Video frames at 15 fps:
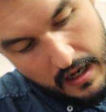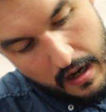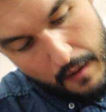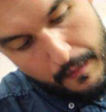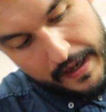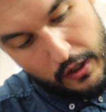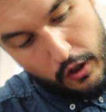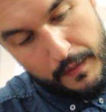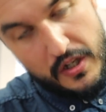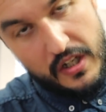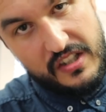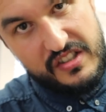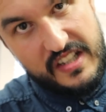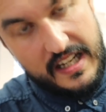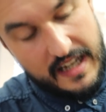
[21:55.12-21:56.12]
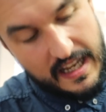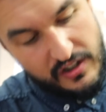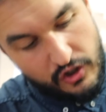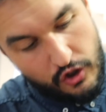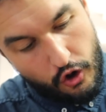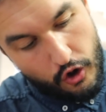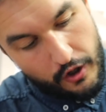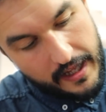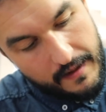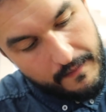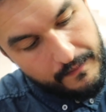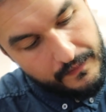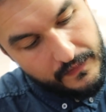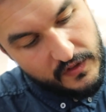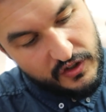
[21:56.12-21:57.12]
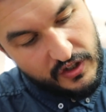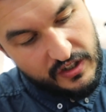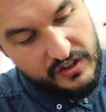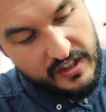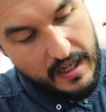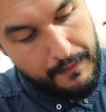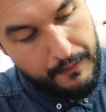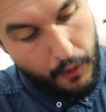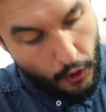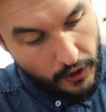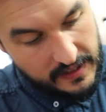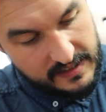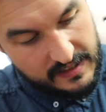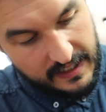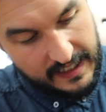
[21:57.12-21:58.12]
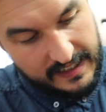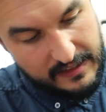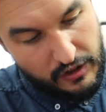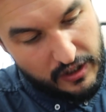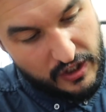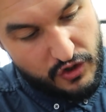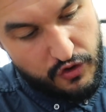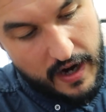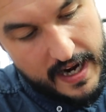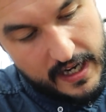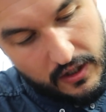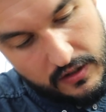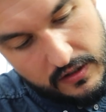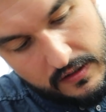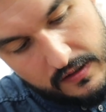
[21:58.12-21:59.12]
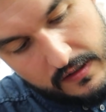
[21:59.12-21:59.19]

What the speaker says: I'll pick it up and you're going to see a nice corner. You're going to see a point, like a triangle.